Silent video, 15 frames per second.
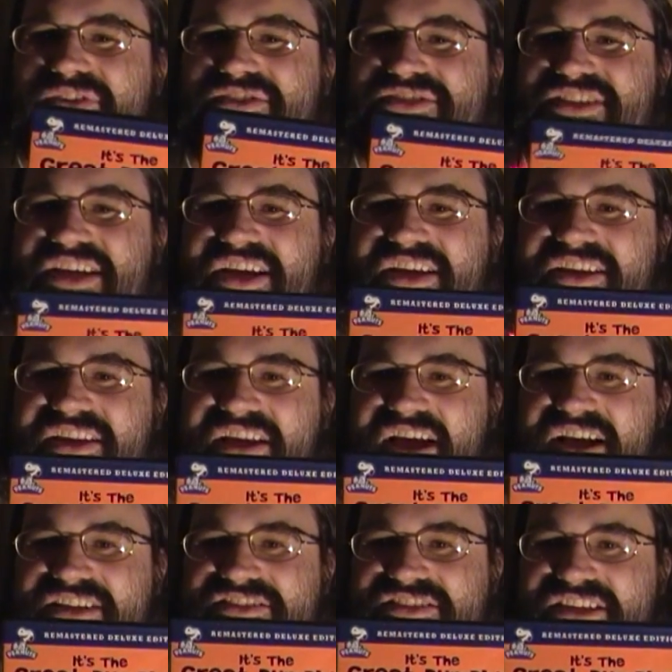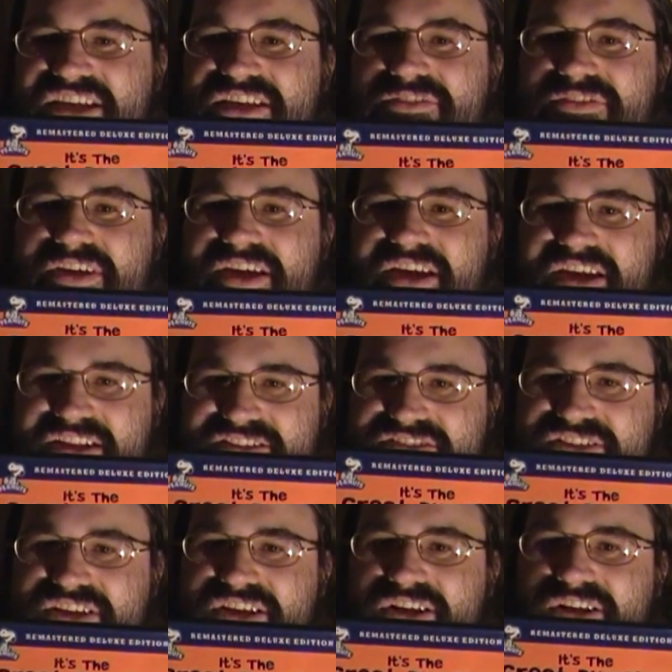ever seeing it on TV
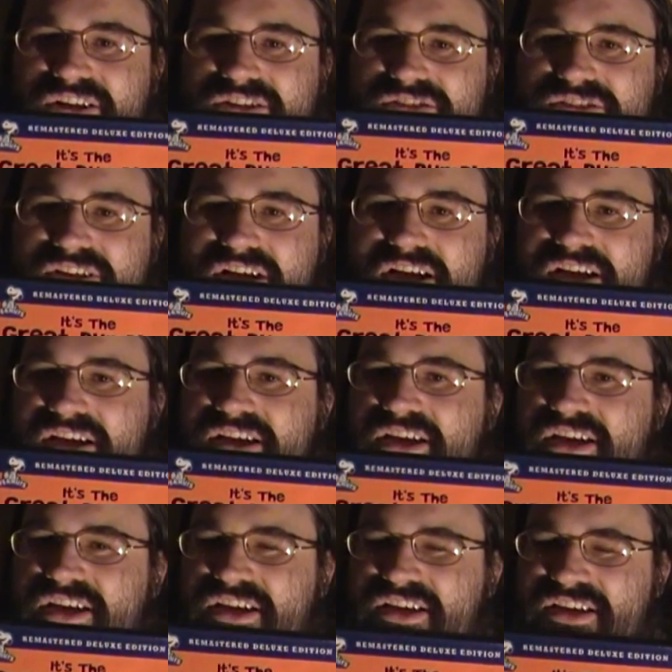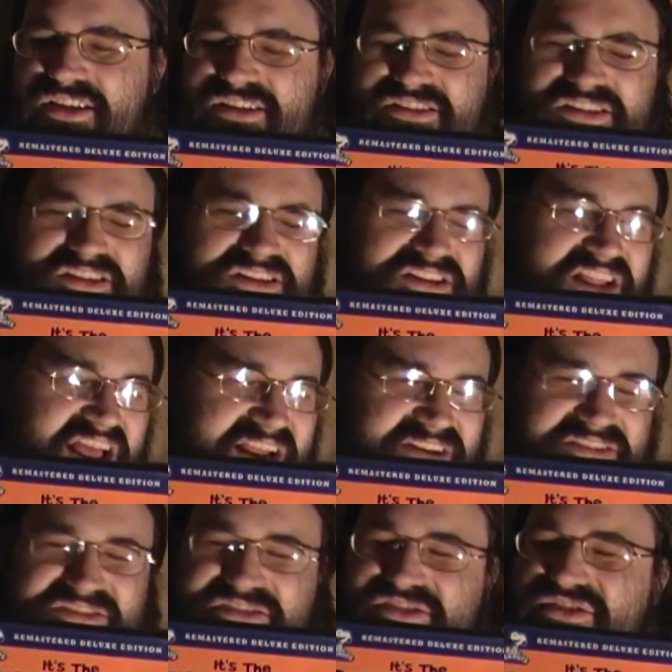until
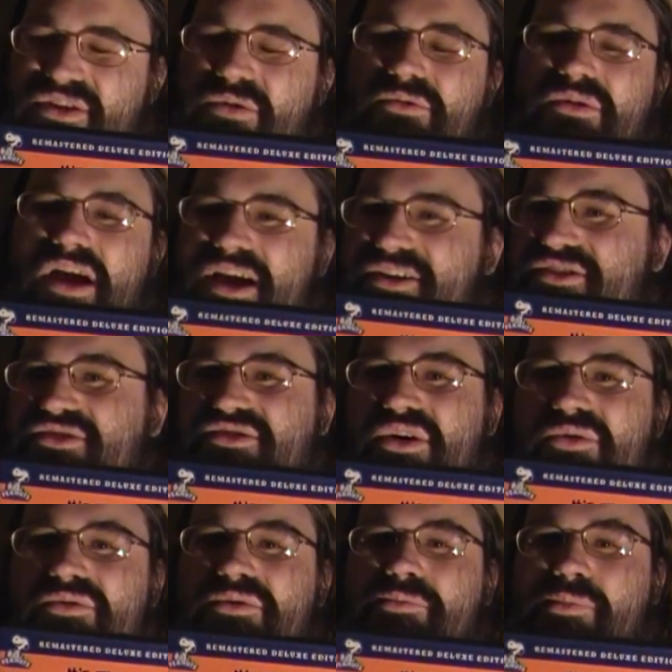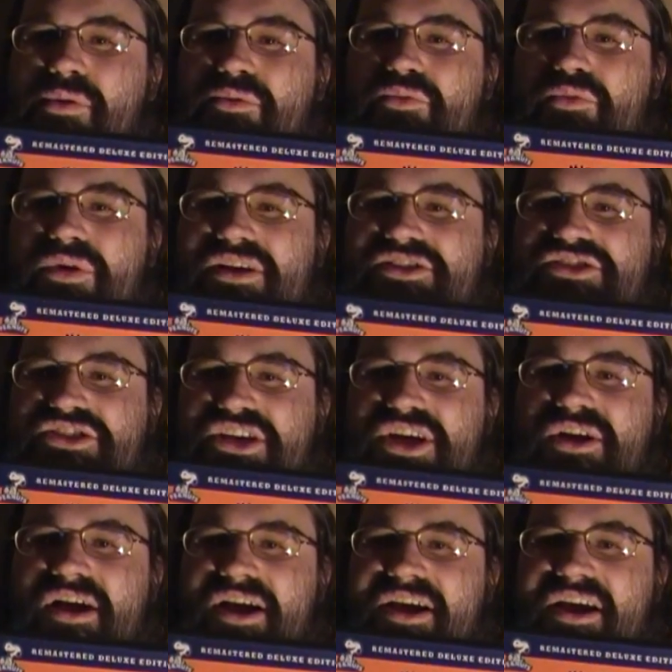I don't remember which
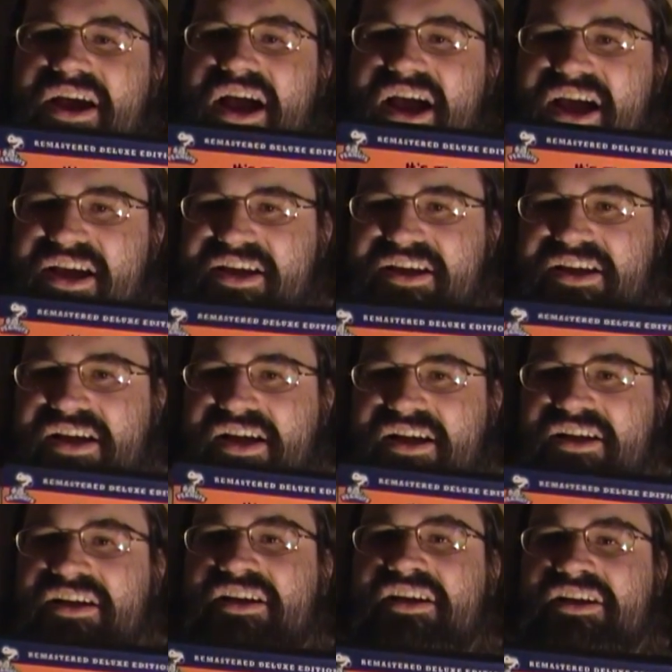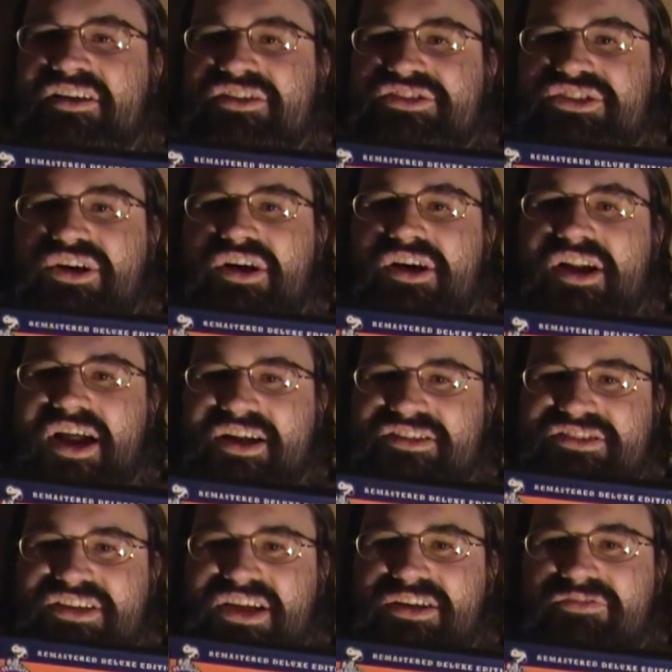year I saw it
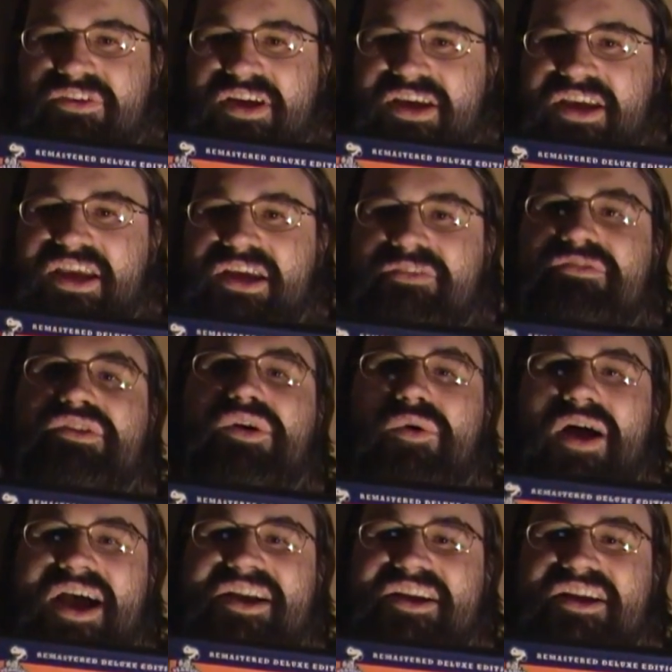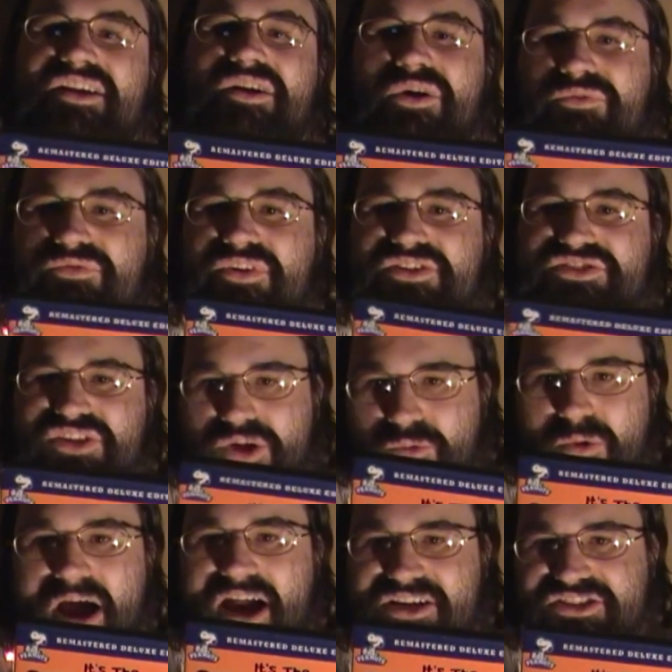on TV, even though I didn't officially
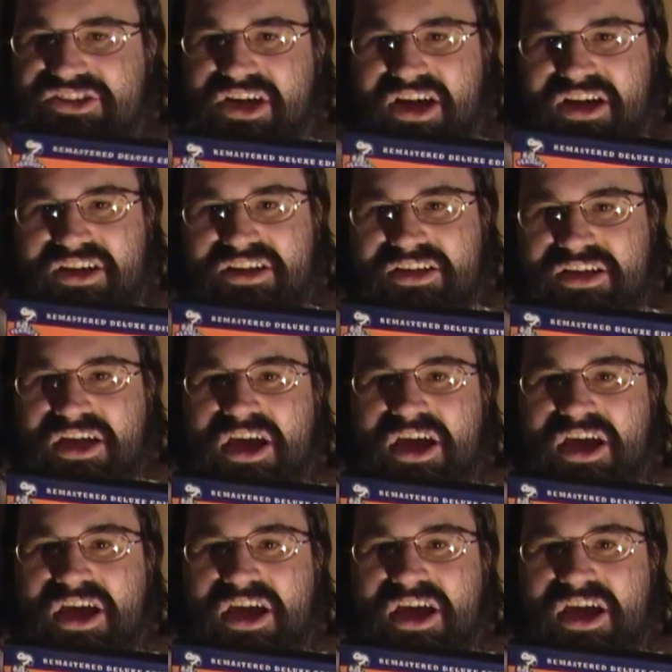watch it.